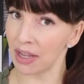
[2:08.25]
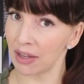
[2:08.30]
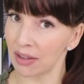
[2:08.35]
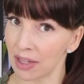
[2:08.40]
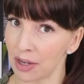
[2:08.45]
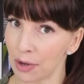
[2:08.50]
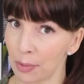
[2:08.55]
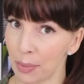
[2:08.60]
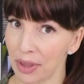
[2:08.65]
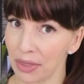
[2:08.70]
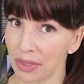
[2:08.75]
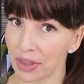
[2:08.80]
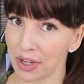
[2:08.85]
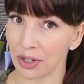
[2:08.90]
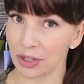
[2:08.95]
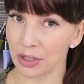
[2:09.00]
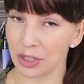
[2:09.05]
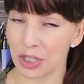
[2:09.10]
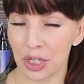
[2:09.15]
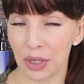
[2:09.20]
a little bit
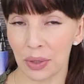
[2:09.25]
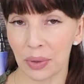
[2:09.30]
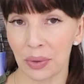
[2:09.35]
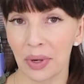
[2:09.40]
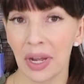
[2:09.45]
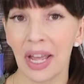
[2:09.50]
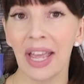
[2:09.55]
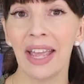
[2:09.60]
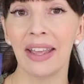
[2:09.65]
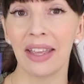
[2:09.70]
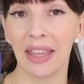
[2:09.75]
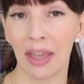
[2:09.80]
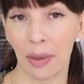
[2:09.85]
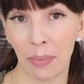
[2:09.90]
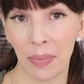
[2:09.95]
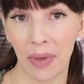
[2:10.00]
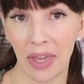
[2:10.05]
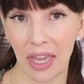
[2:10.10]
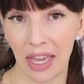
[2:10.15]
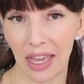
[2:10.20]
thicker too
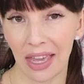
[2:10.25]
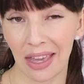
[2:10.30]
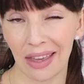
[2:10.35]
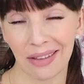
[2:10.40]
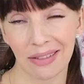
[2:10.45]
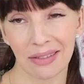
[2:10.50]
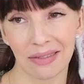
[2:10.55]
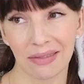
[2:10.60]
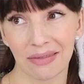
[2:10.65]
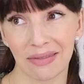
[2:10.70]
can be,